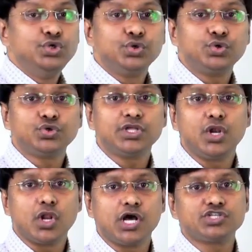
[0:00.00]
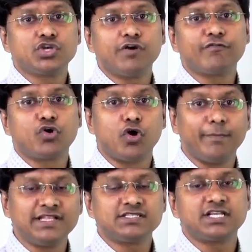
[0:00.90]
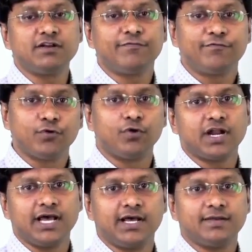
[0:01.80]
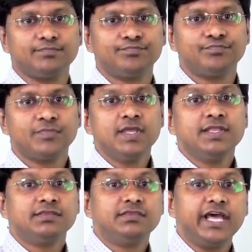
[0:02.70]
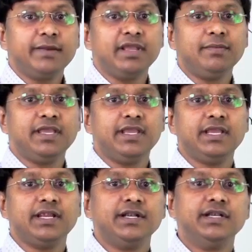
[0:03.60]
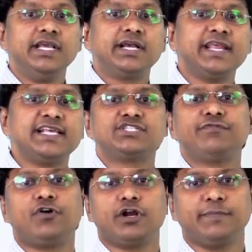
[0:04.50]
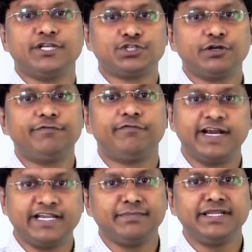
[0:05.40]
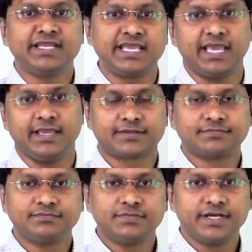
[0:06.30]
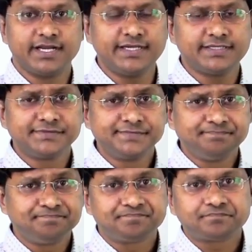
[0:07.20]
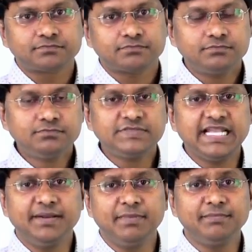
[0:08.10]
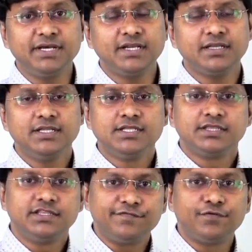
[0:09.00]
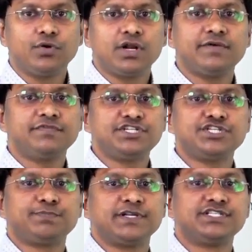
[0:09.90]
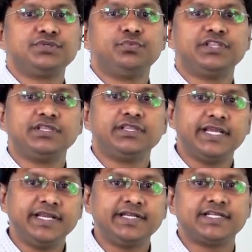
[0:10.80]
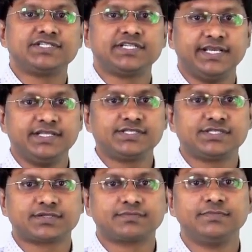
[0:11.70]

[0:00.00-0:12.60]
Due to the loss of commensal flora, there may be decreased formation of vitamin K, right? Remember, the flora which is present within the intestines,